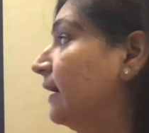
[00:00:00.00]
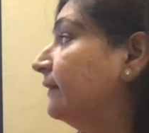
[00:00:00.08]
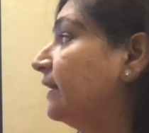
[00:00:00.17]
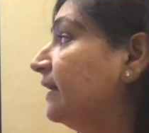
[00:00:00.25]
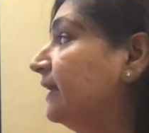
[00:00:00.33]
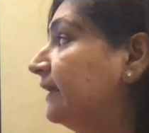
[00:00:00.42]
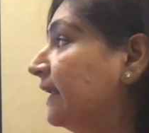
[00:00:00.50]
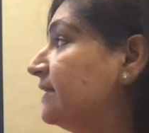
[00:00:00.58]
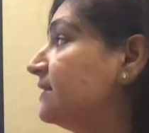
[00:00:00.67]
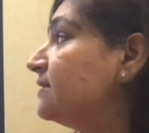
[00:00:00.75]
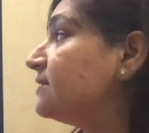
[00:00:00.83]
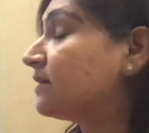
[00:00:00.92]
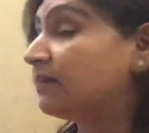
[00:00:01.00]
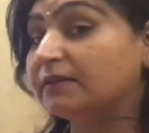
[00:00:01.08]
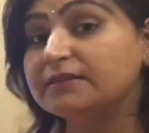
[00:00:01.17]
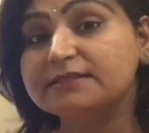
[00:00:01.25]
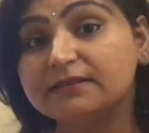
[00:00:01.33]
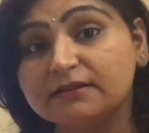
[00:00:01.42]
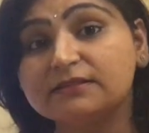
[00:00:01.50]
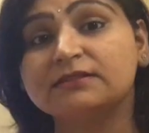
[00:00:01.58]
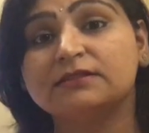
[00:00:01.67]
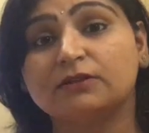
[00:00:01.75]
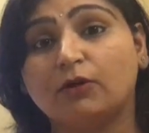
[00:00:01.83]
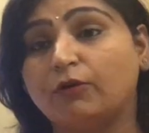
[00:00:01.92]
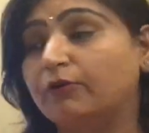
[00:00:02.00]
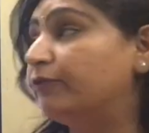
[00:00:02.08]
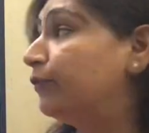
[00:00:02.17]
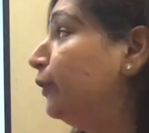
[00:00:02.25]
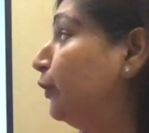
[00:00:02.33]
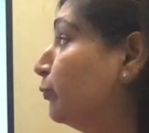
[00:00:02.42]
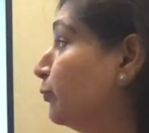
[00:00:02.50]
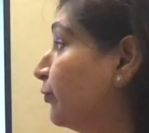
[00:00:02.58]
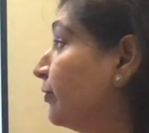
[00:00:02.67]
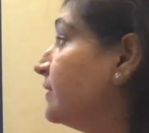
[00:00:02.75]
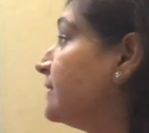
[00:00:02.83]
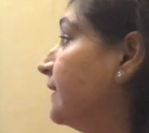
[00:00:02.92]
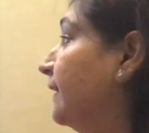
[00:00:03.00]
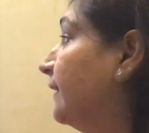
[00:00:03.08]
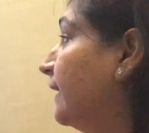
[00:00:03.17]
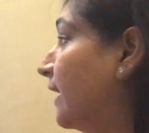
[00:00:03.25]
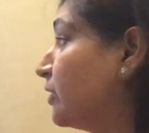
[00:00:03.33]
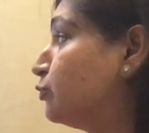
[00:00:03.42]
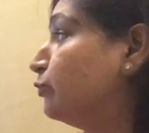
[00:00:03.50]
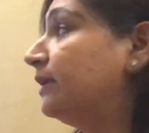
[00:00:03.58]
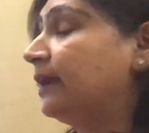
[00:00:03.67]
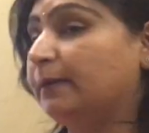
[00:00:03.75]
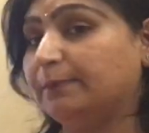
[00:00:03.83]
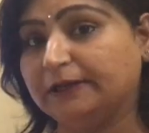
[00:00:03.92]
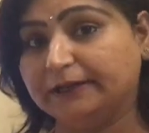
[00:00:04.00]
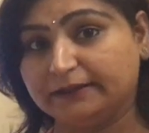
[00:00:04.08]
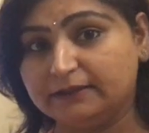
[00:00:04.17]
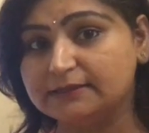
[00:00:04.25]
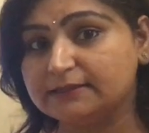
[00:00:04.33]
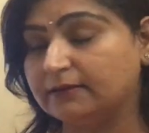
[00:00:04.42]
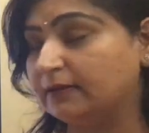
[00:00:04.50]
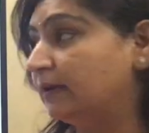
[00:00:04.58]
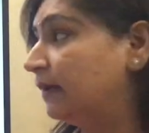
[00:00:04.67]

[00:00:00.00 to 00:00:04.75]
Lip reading: that intelligence consists of numerous intellectual abilities.